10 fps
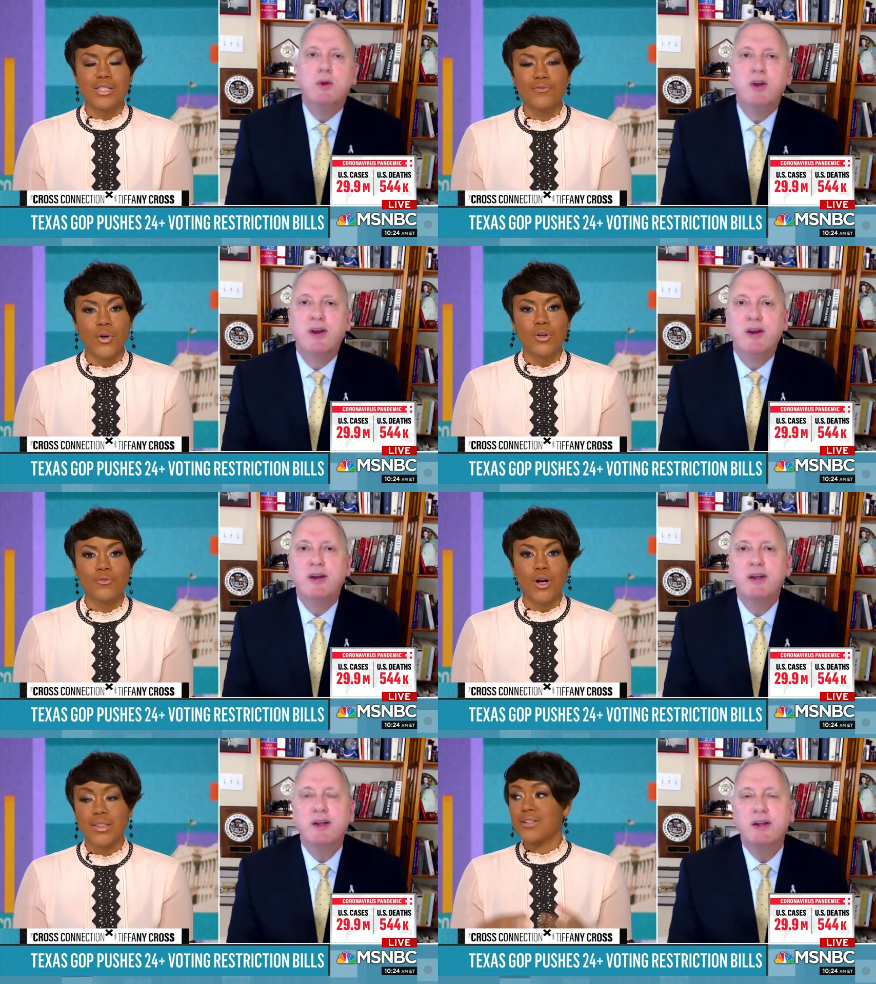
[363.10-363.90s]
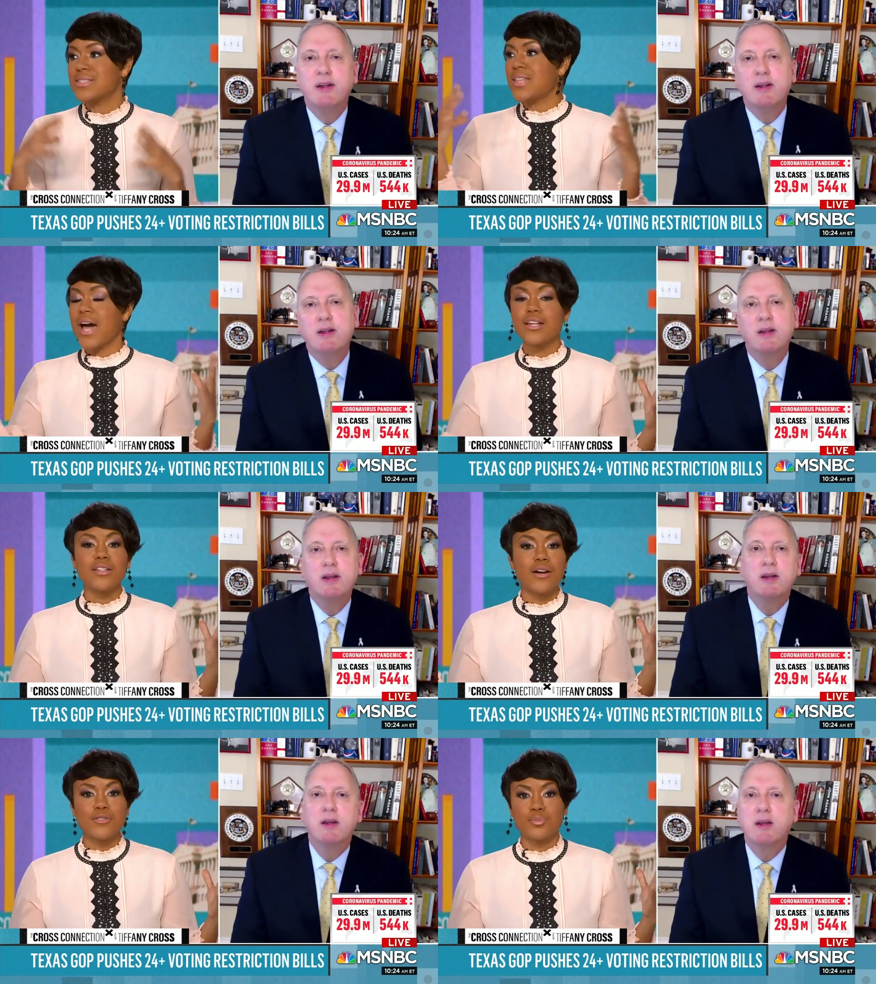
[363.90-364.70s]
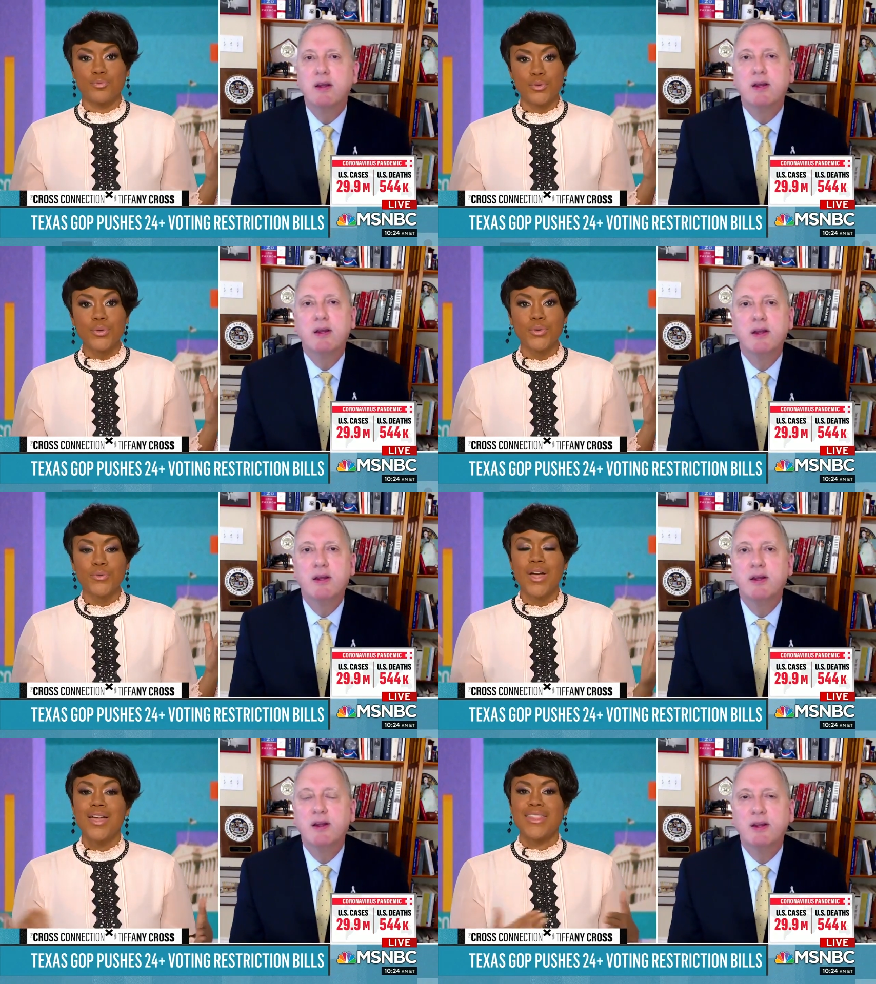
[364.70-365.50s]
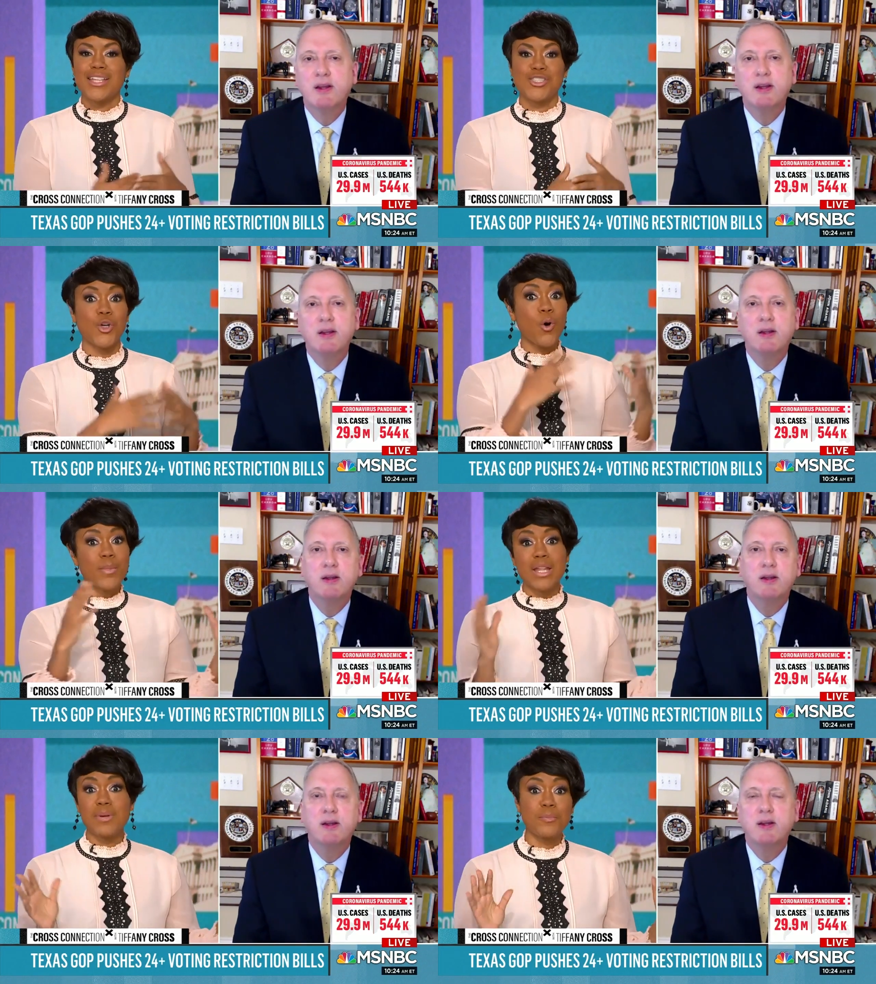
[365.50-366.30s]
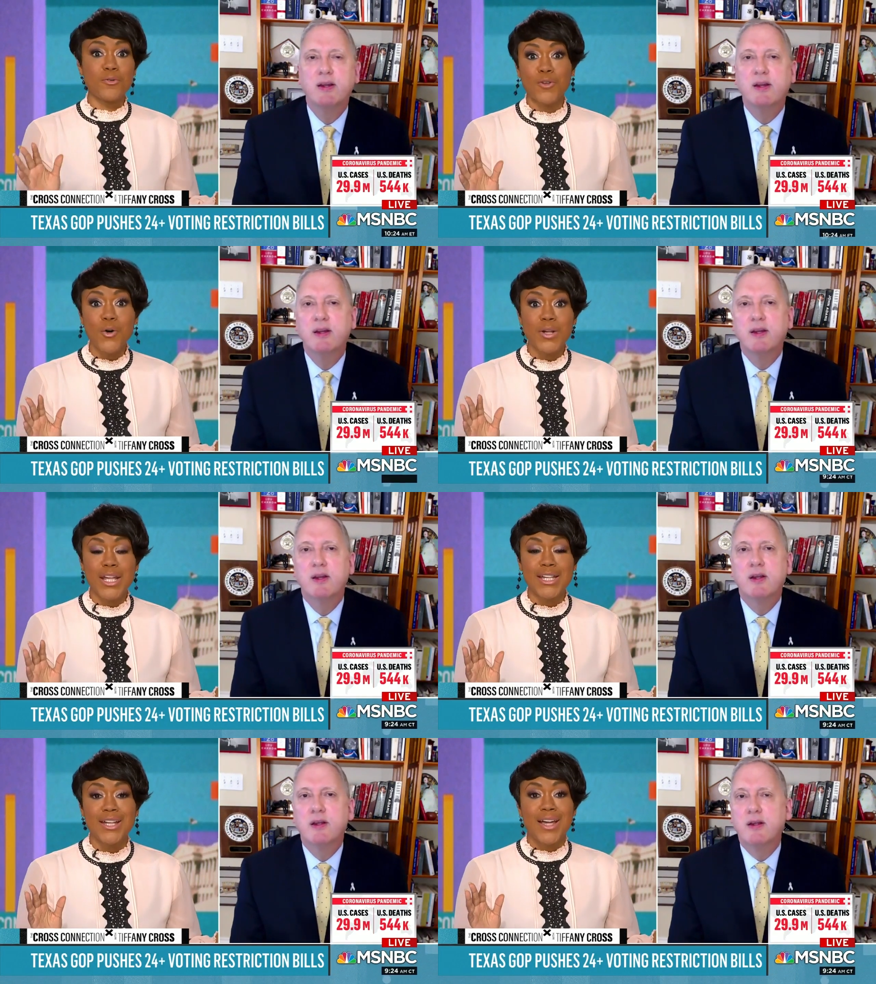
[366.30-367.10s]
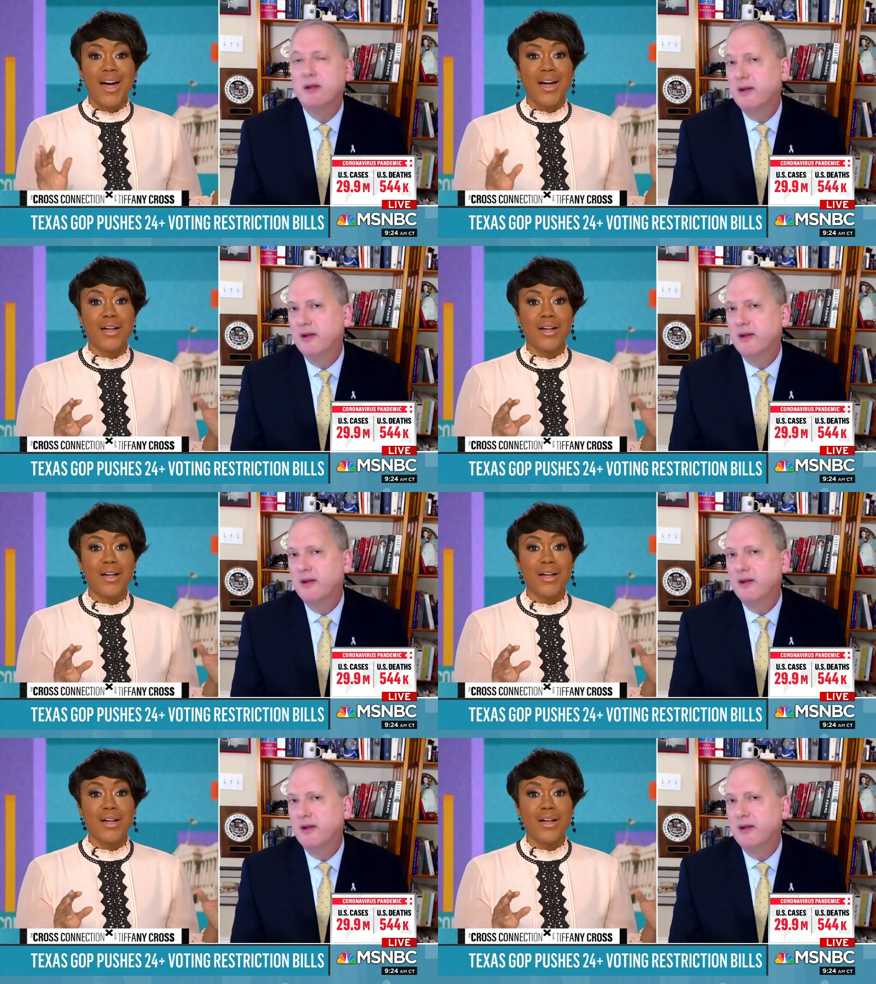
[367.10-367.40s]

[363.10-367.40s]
Speaker 1: of voter fraud. There is not enough to prove that so many people voted, uh,